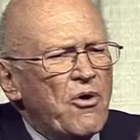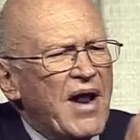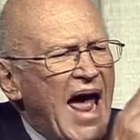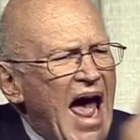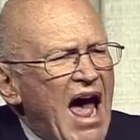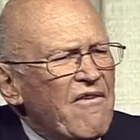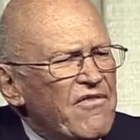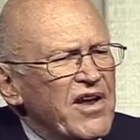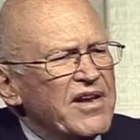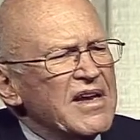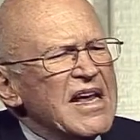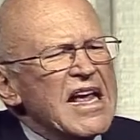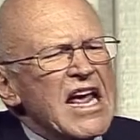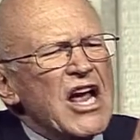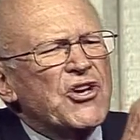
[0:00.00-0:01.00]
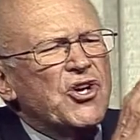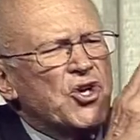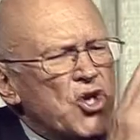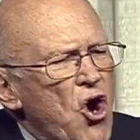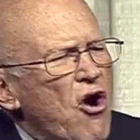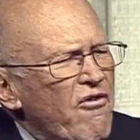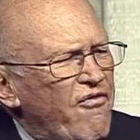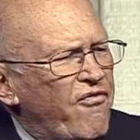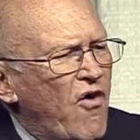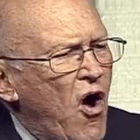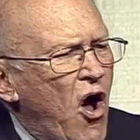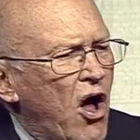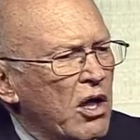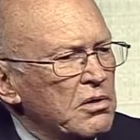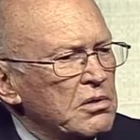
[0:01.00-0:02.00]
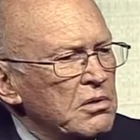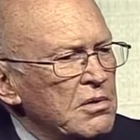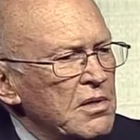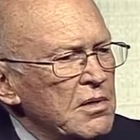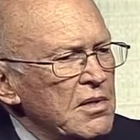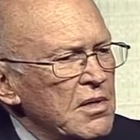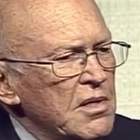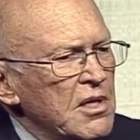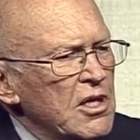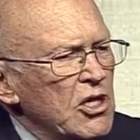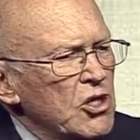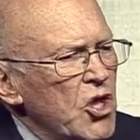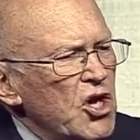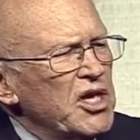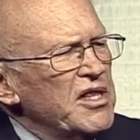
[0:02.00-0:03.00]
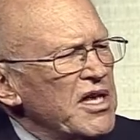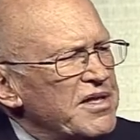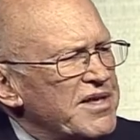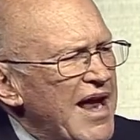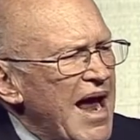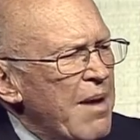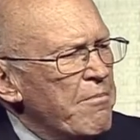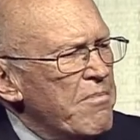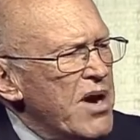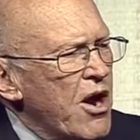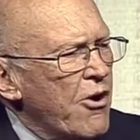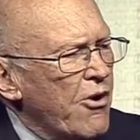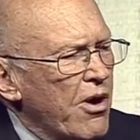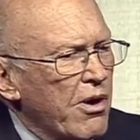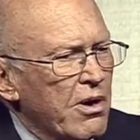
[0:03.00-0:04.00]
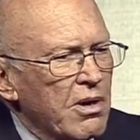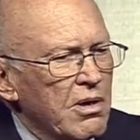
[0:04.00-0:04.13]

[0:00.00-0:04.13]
have it, it's your fault. Look in the damn mirror.